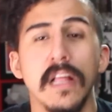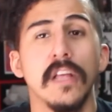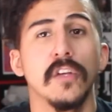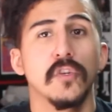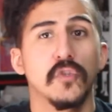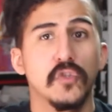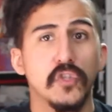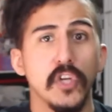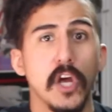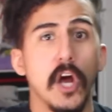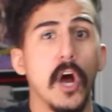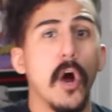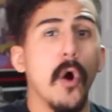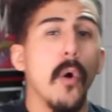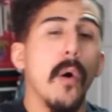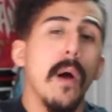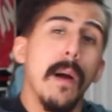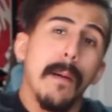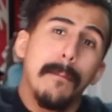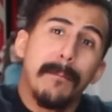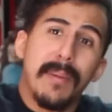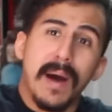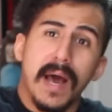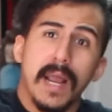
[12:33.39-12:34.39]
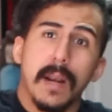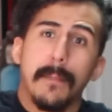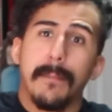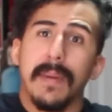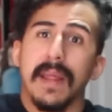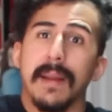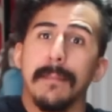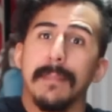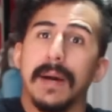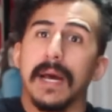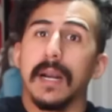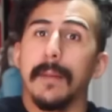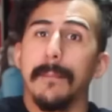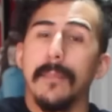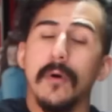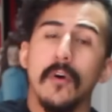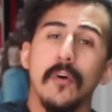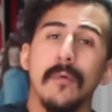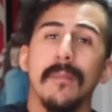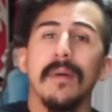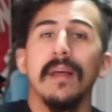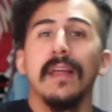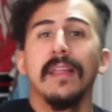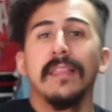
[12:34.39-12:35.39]
so, bada bing, bada
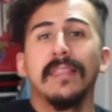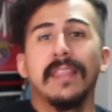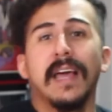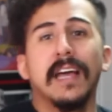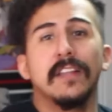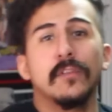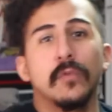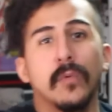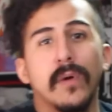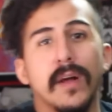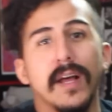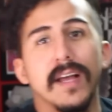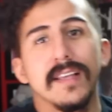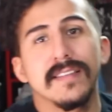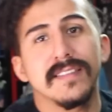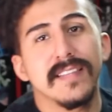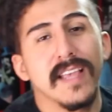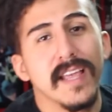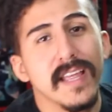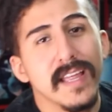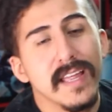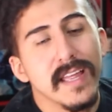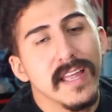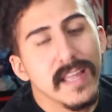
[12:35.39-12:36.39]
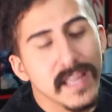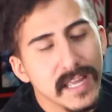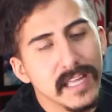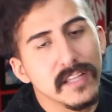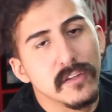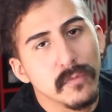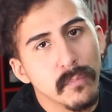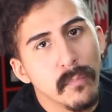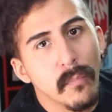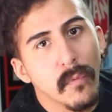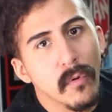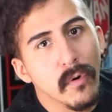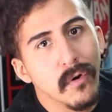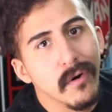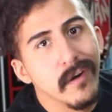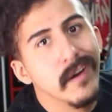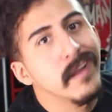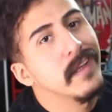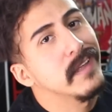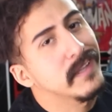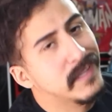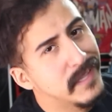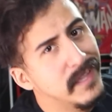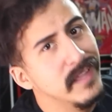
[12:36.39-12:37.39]
boom, that's why I say it's
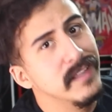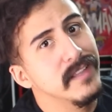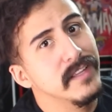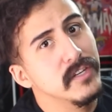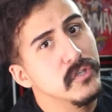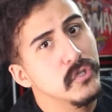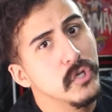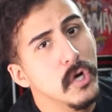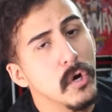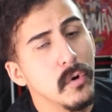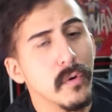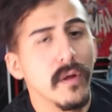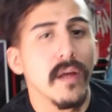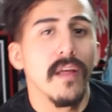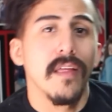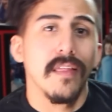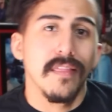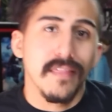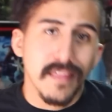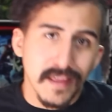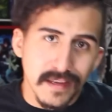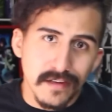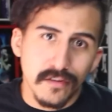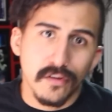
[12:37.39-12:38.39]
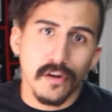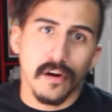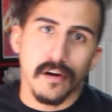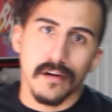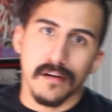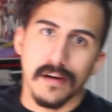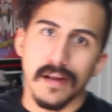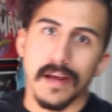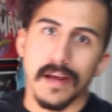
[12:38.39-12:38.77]
more Killing Joke than Dark